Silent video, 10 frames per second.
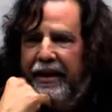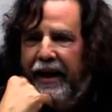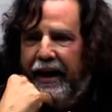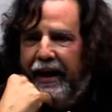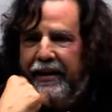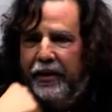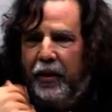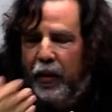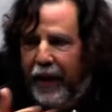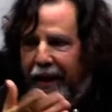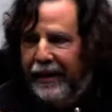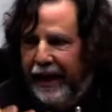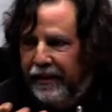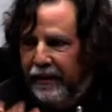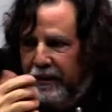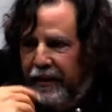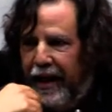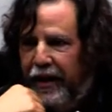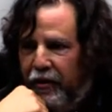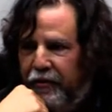That you know, and that
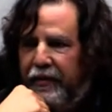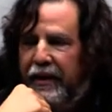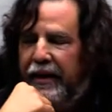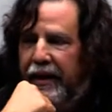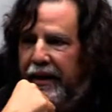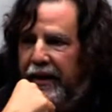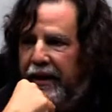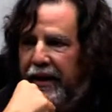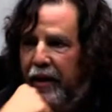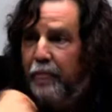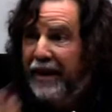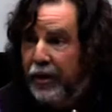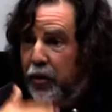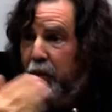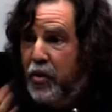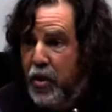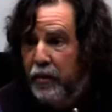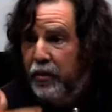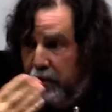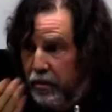kind of uh, helped me to.